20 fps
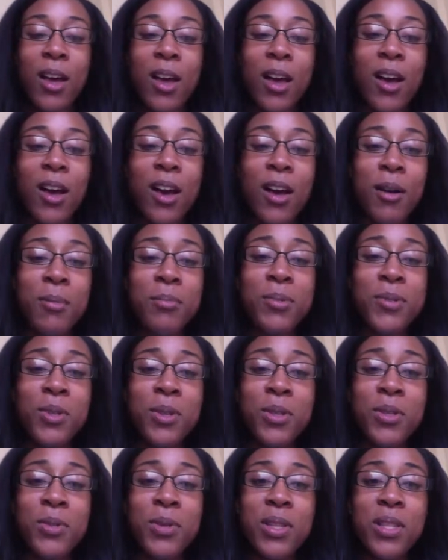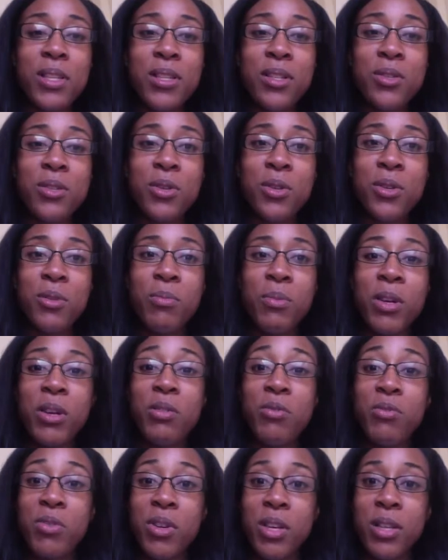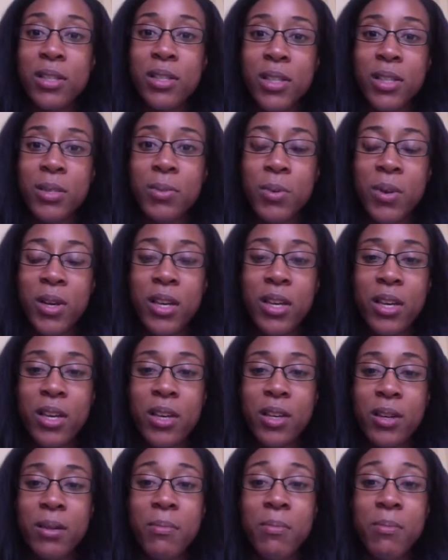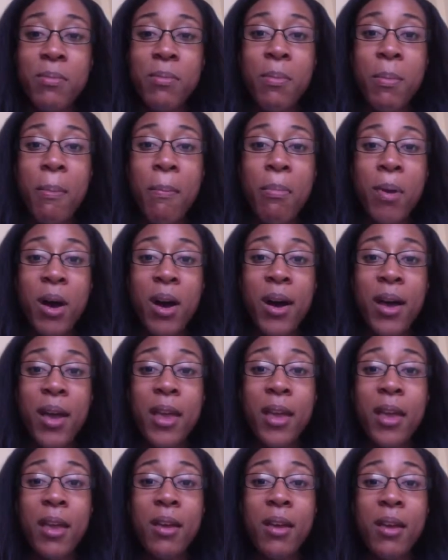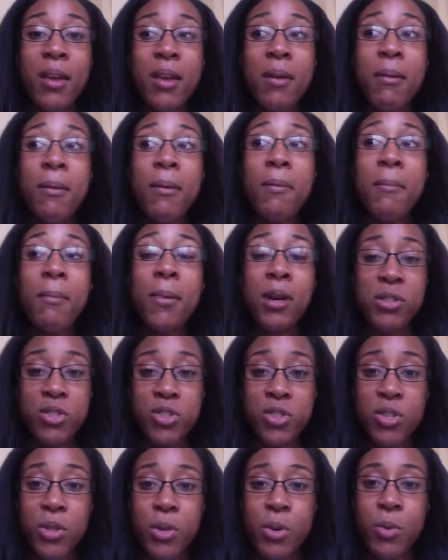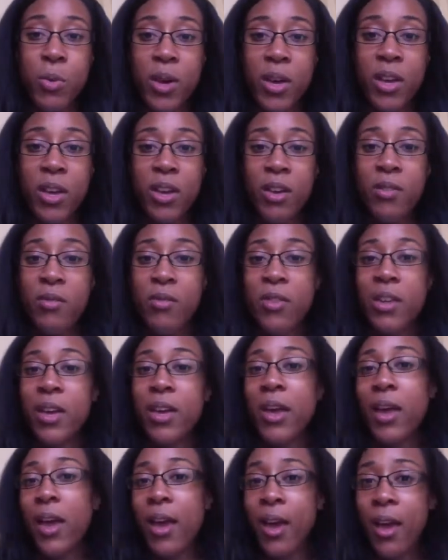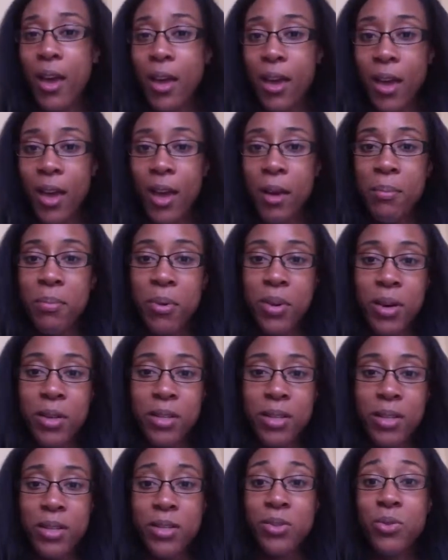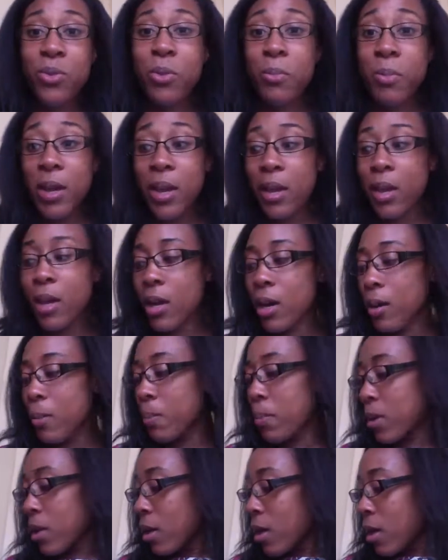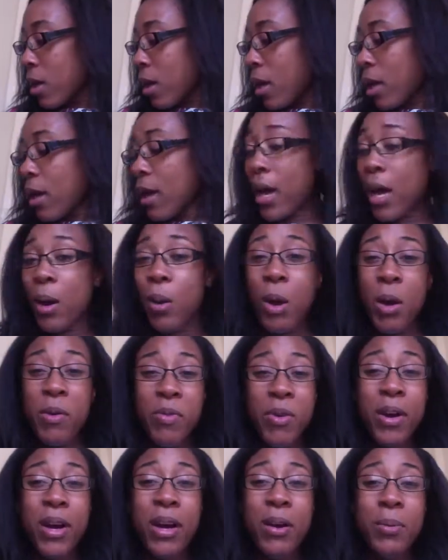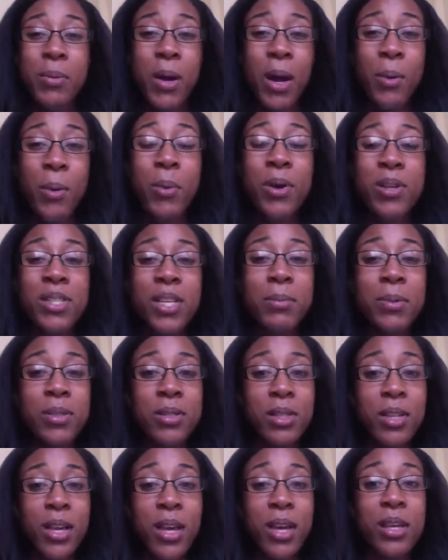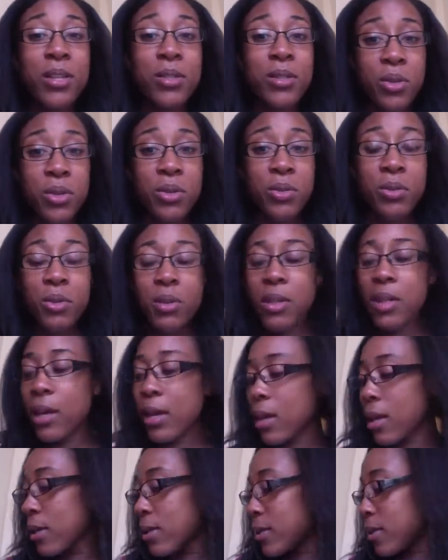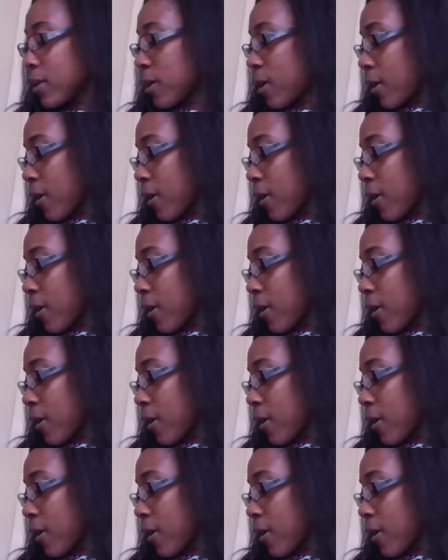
So those are the two main reasons why I couldn't buy much in the way of like hair care products or makeup. However, I was able to get two things.